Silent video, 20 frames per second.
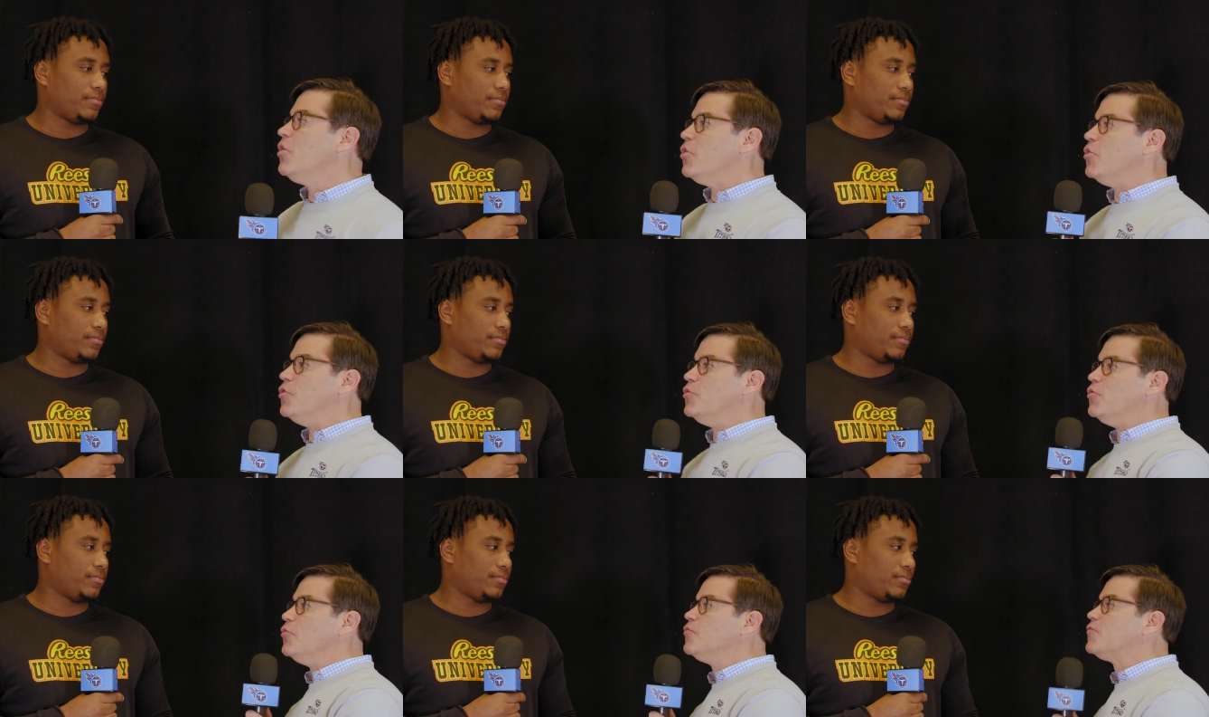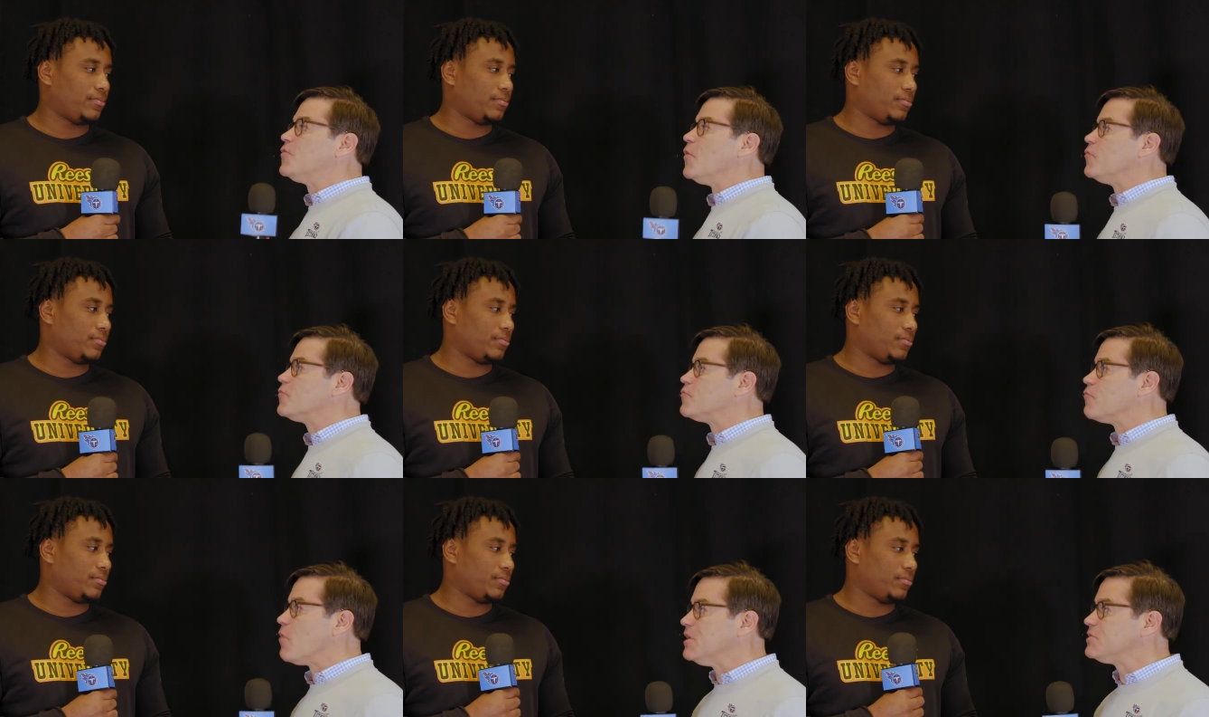Speaker 1: who use
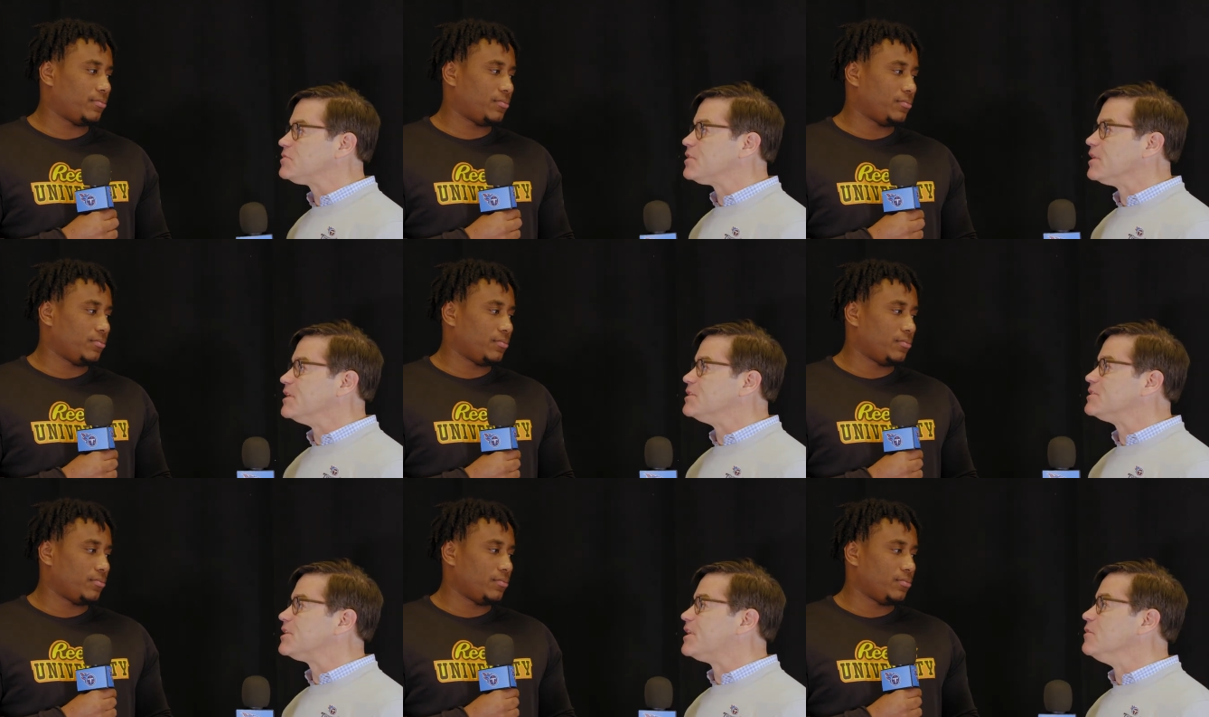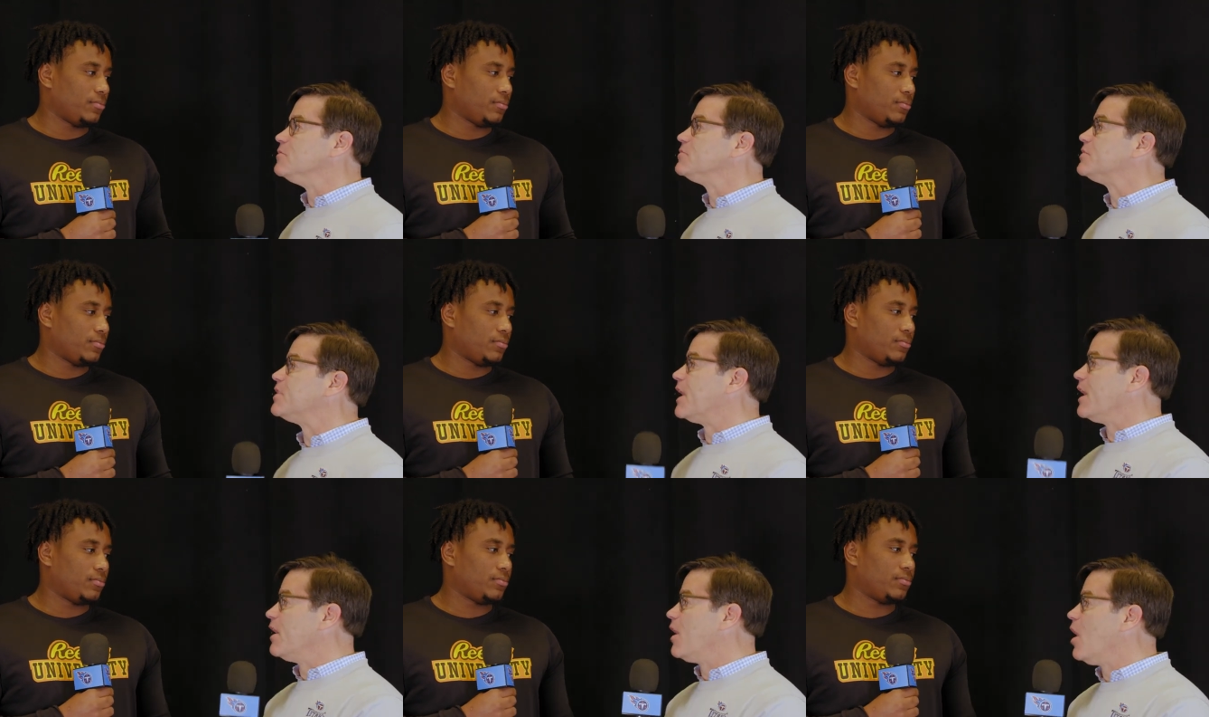those wrestling skills
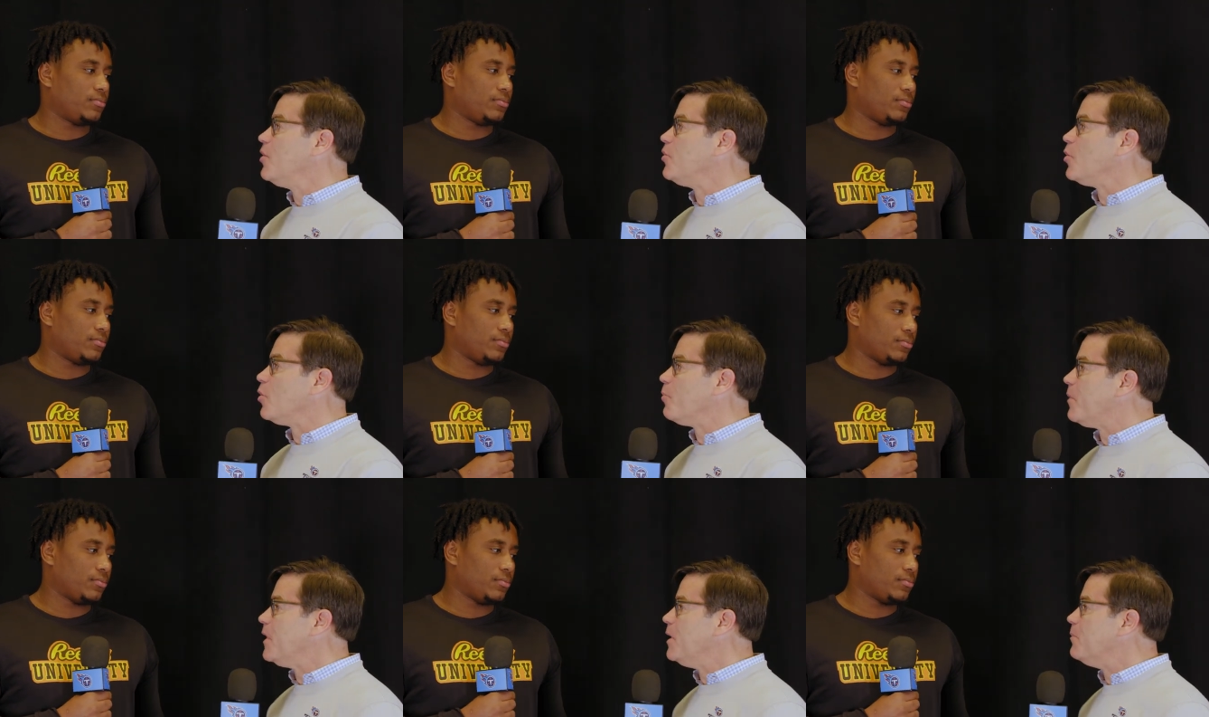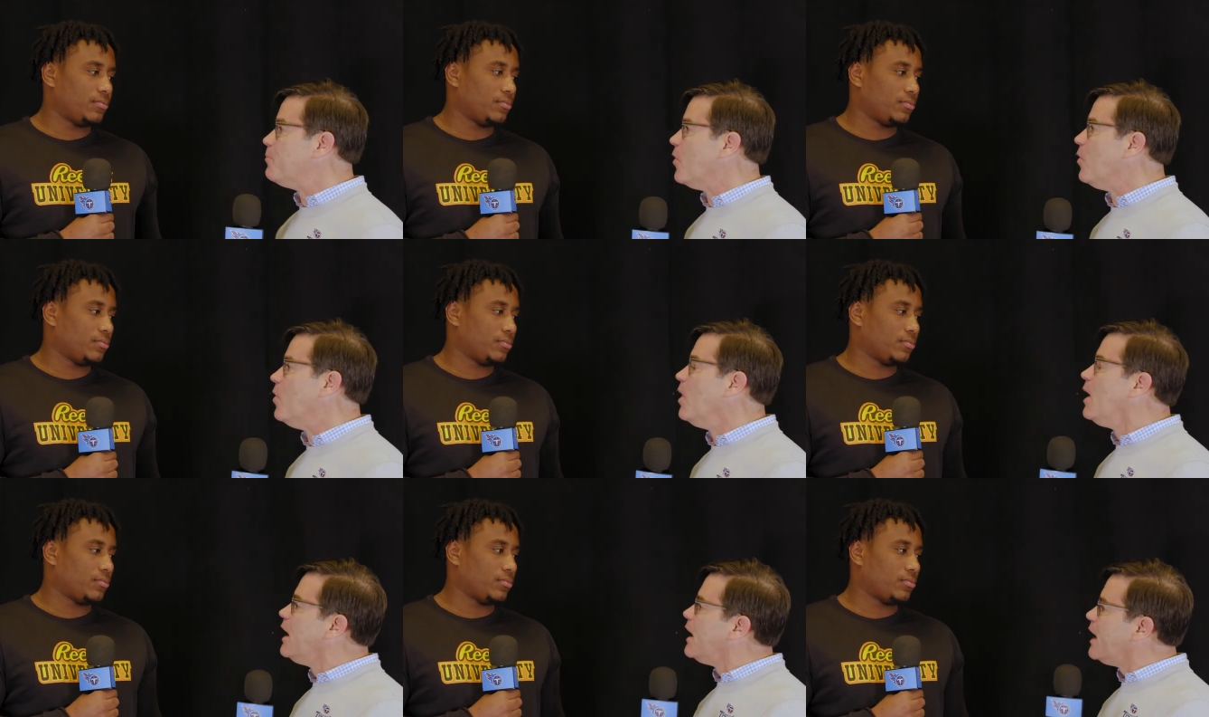to get under
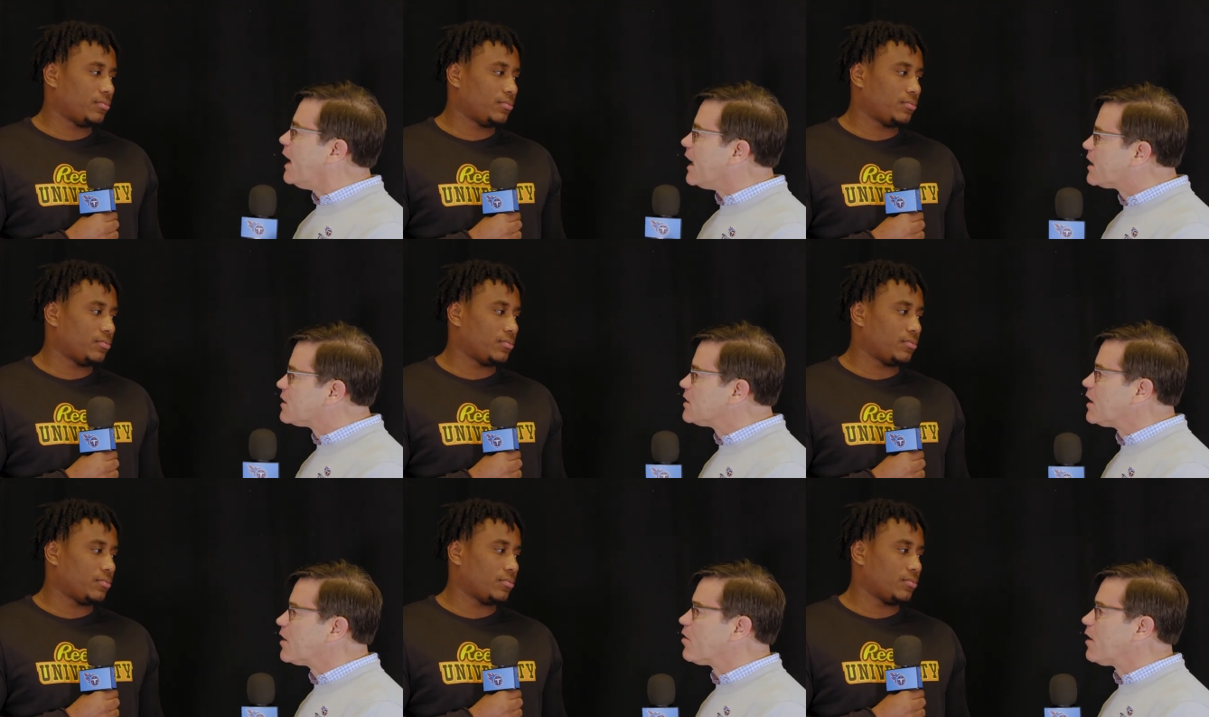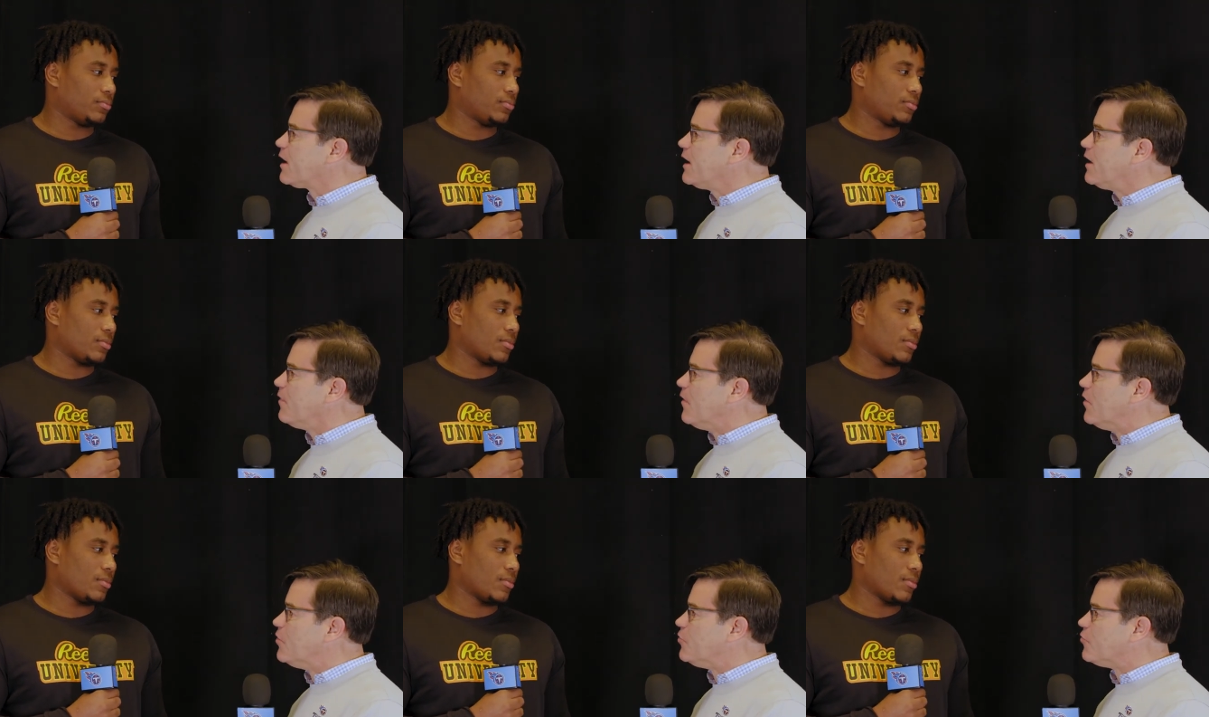people. And clearly in the